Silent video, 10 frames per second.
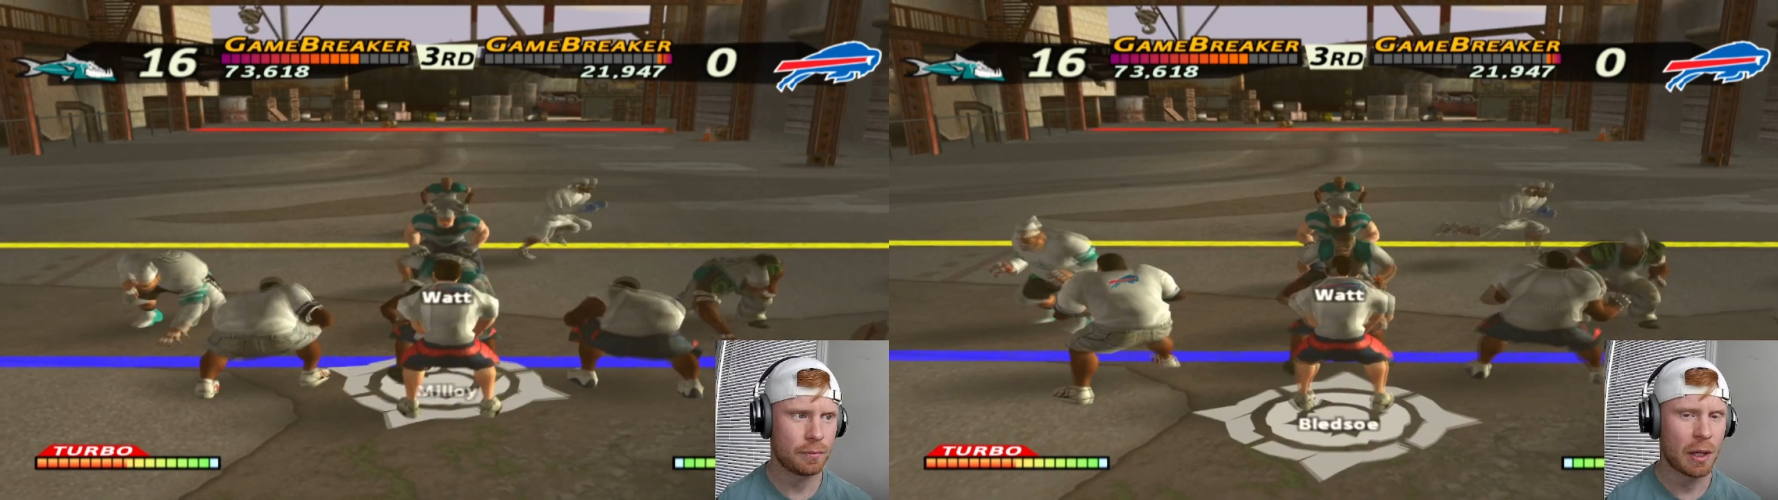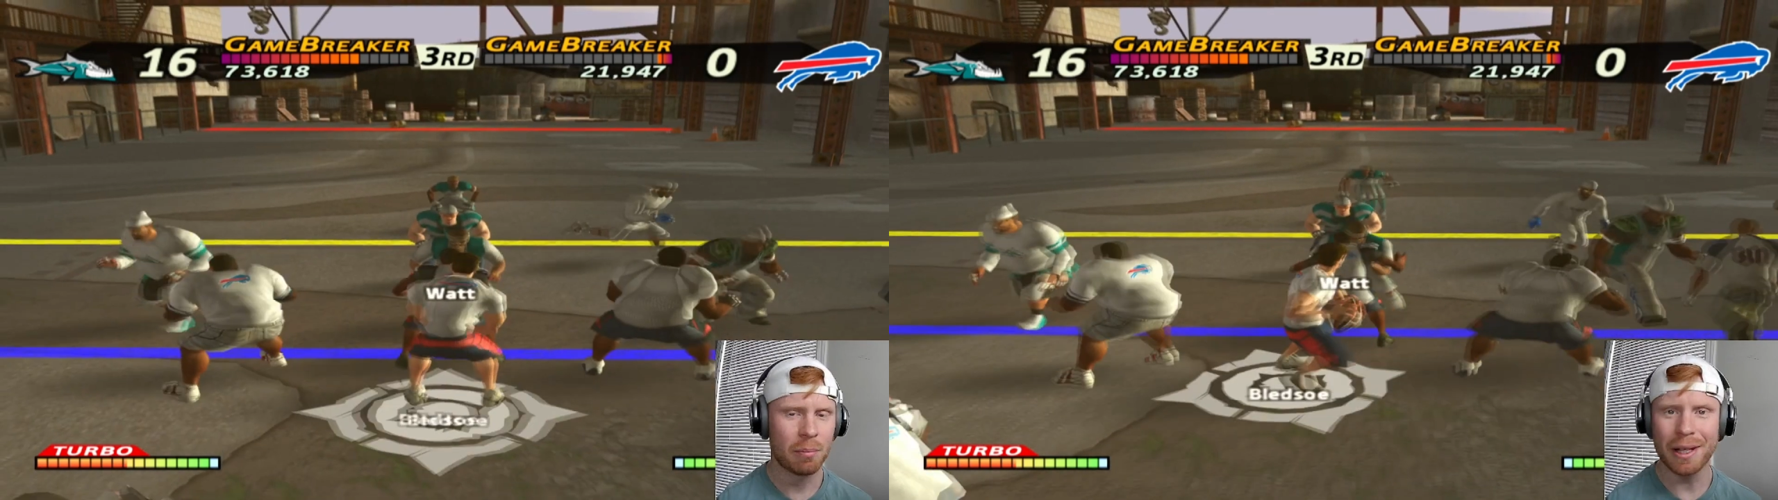
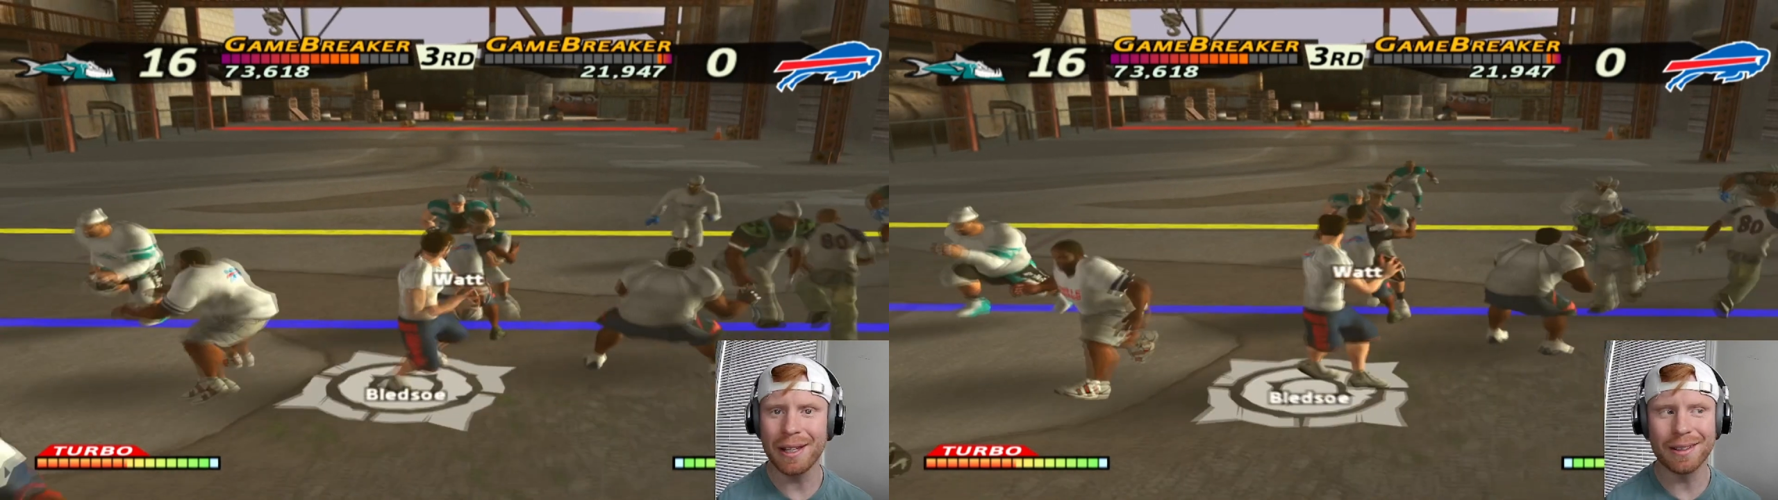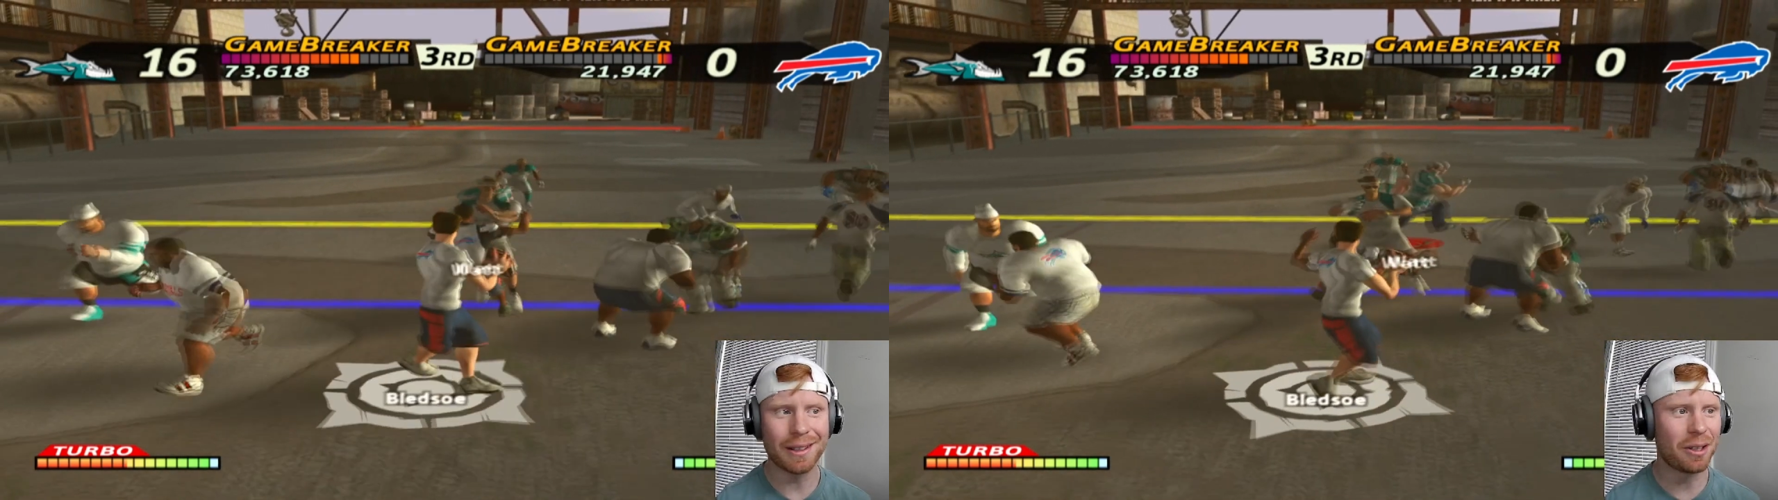
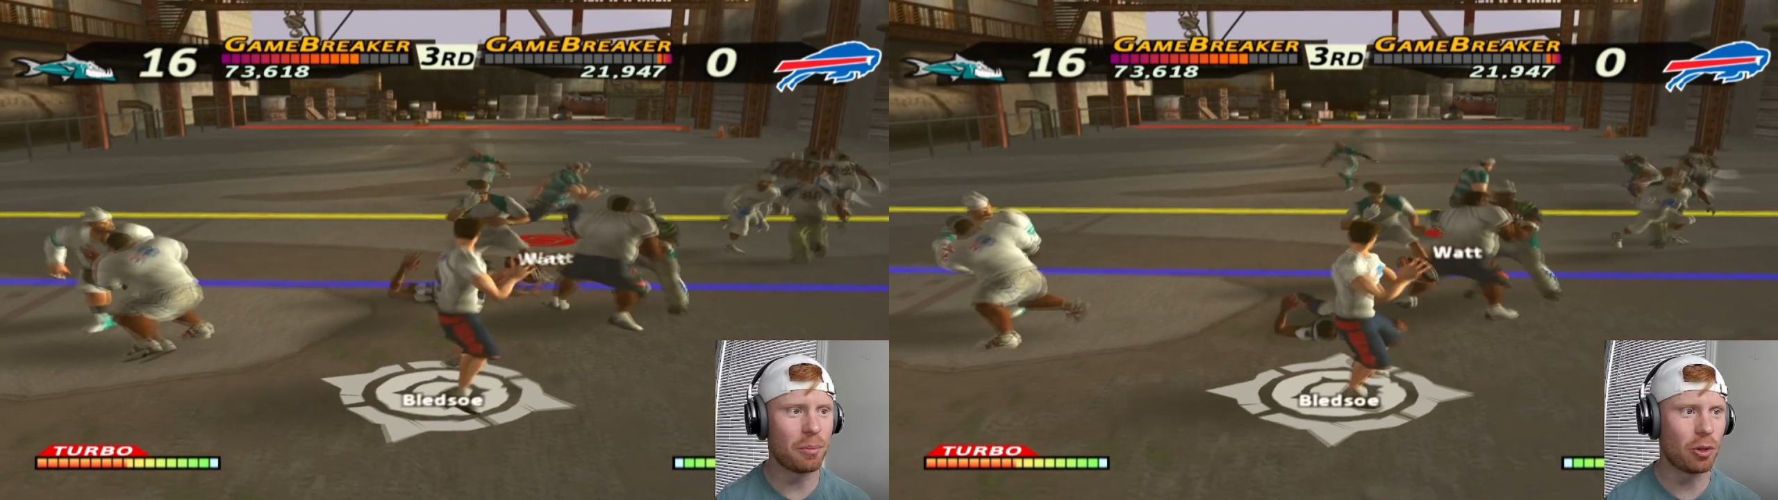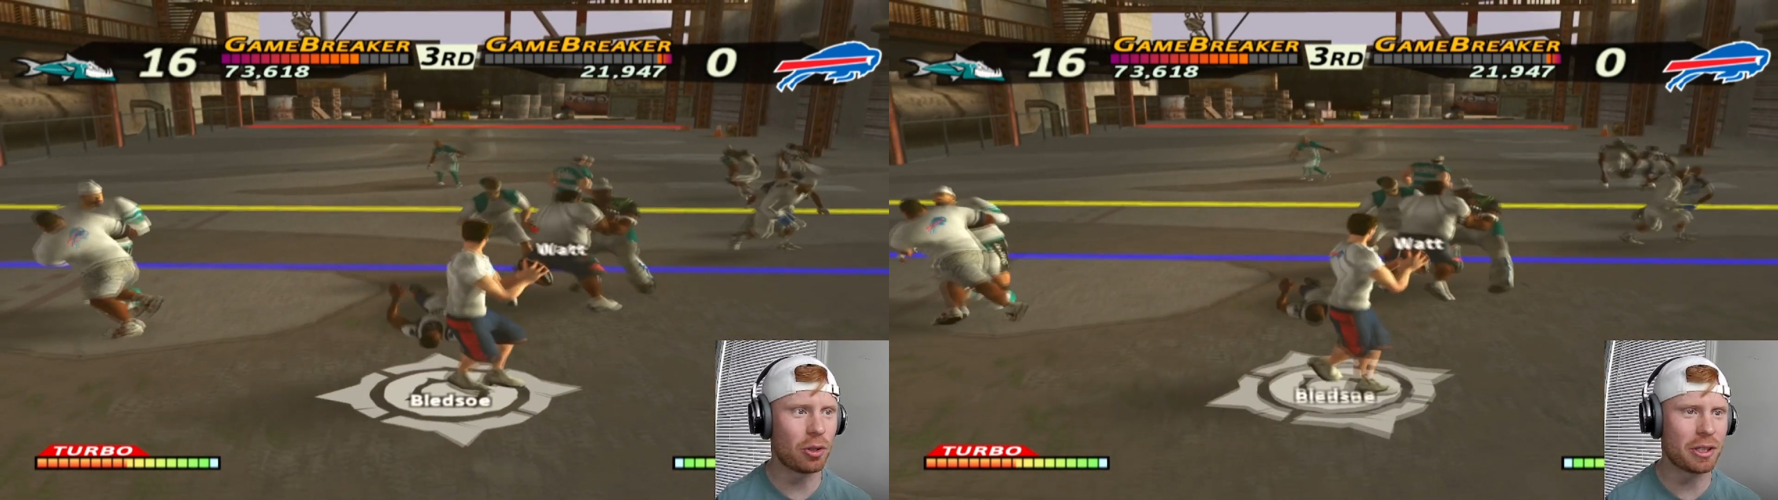Playing a little
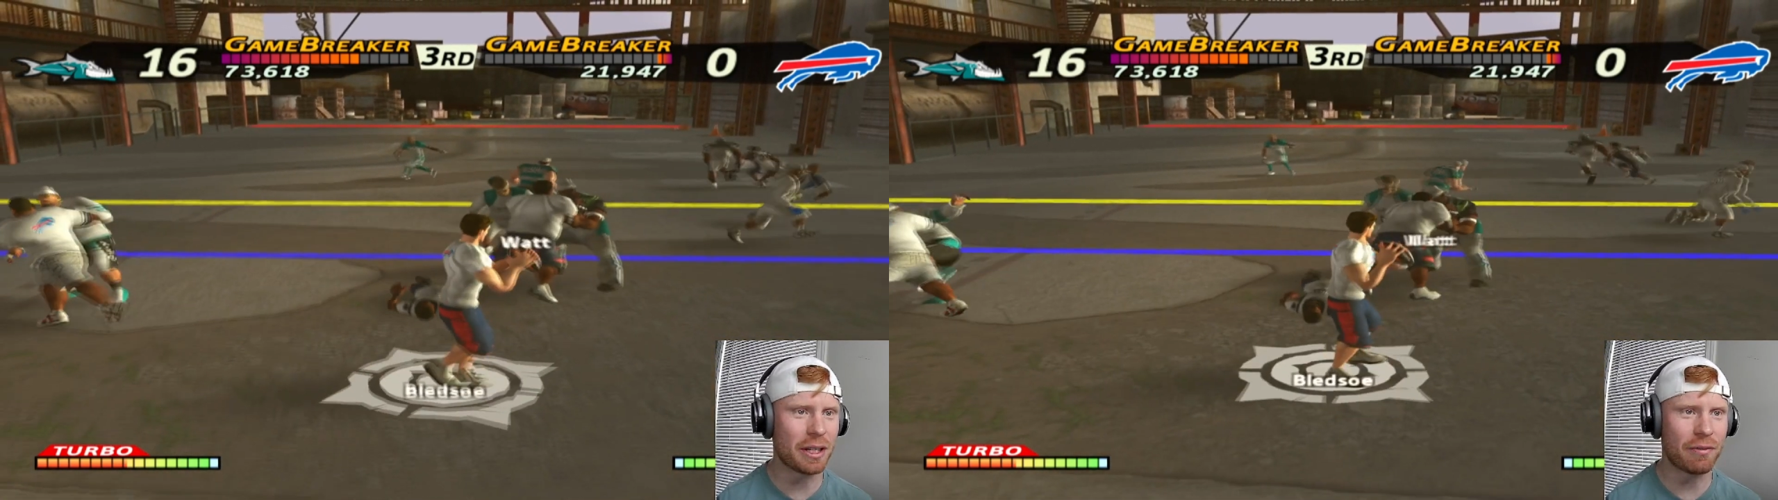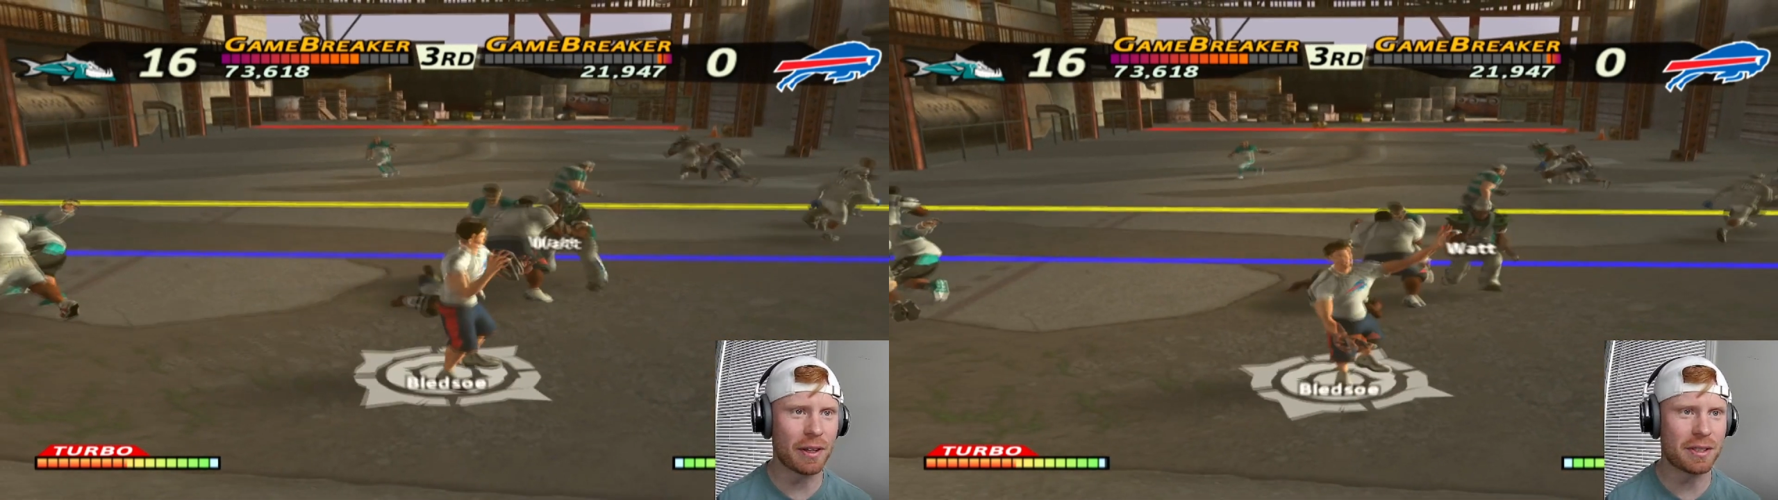more
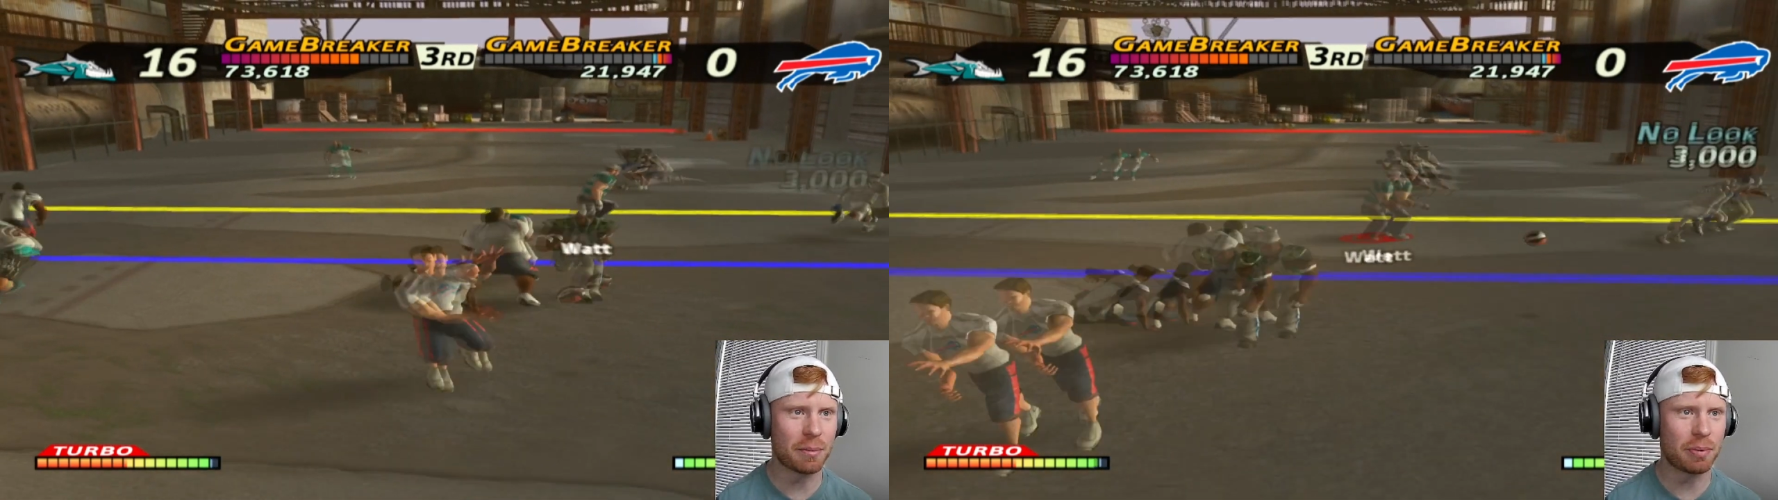defensive